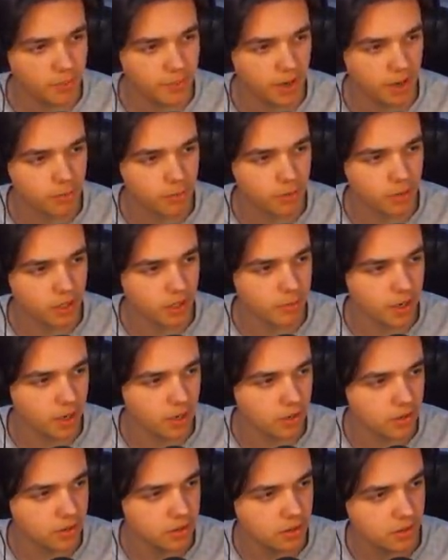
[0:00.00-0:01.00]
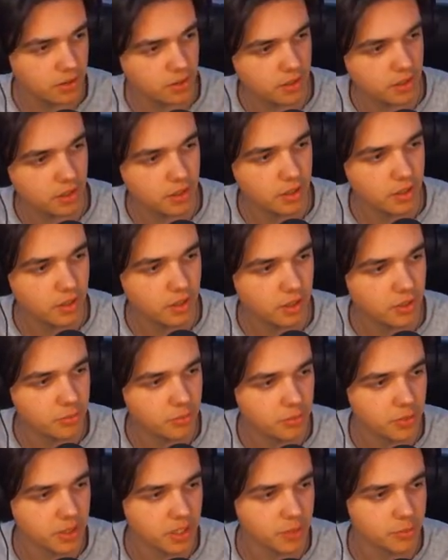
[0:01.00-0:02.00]
them out. Bring them out.
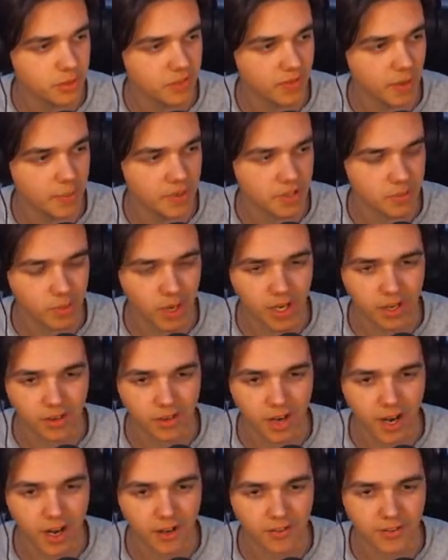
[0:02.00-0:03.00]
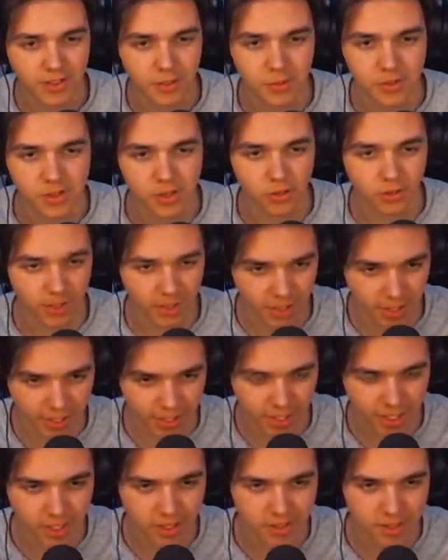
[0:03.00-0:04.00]
Can't believe I missed Minecraft. It was only
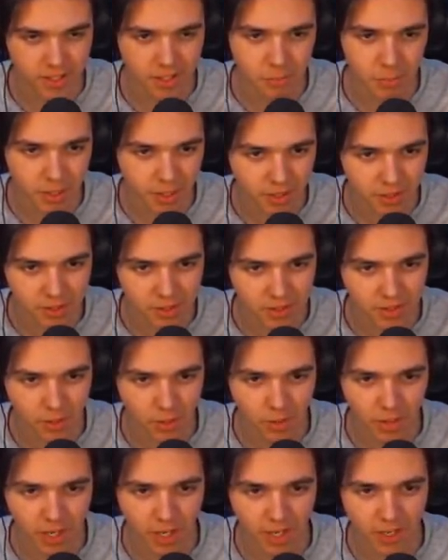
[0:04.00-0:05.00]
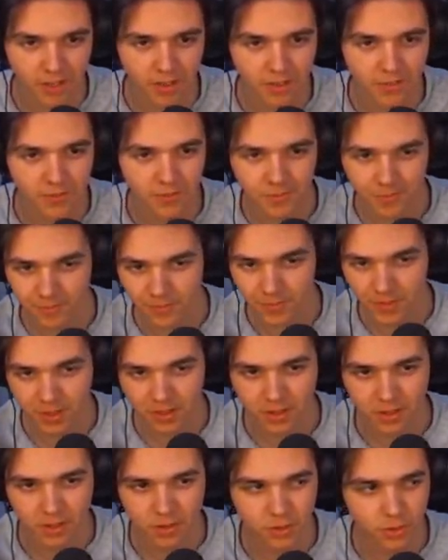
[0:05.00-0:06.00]
like 18 minutes. It's
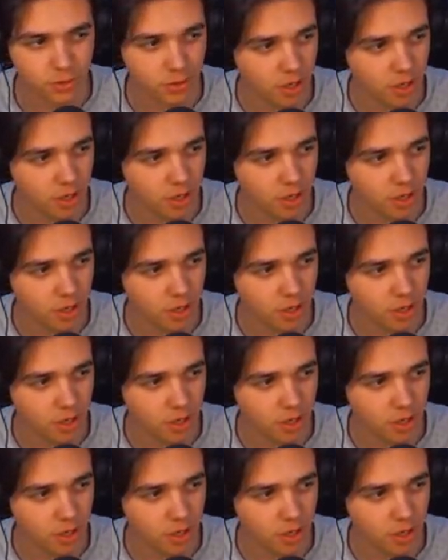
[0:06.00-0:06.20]
okay. Do